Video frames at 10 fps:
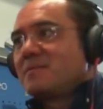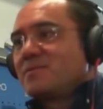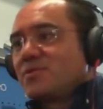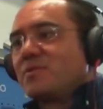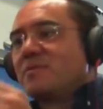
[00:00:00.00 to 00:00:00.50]

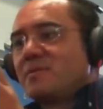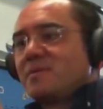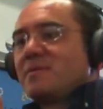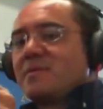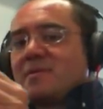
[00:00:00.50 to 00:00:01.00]
Sure.
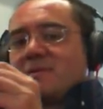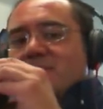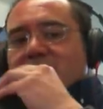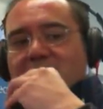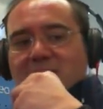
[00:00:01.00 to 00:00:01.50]

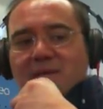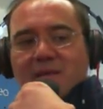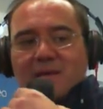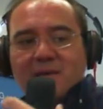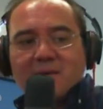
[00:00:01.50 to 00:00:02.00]
Yes.
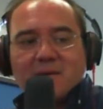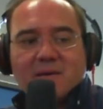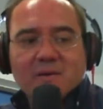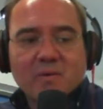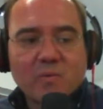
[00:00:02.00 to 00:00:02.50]

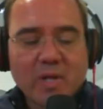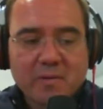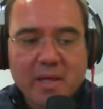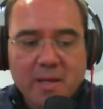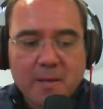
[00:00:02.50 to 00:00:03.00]

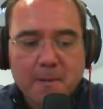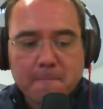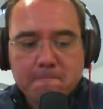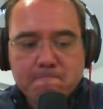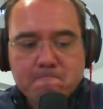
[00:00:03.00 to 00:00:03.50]
Well.
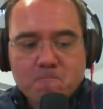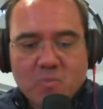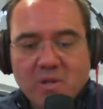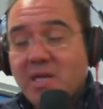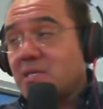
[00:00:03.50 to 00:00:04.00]

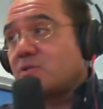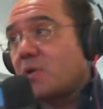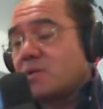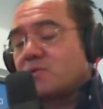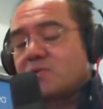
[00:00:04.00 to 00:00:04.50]
Yes, as
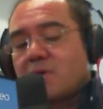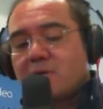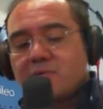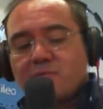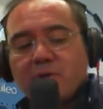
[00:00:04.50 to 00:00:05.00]
you
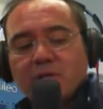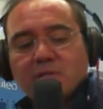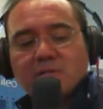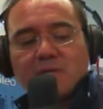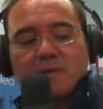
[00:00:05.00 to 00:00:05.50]
already
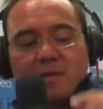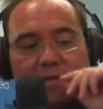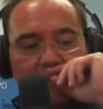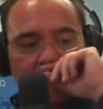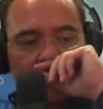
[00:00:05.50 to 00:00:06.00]
said,
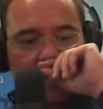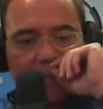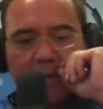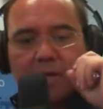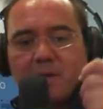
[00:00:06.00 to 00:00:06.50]
we
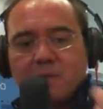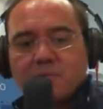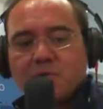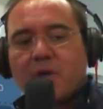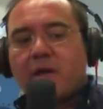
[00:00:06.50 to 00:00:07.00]
are very
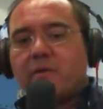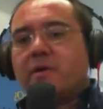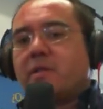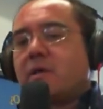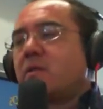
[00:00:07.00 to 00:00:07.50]
together
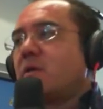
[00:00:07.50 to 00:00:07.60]
in the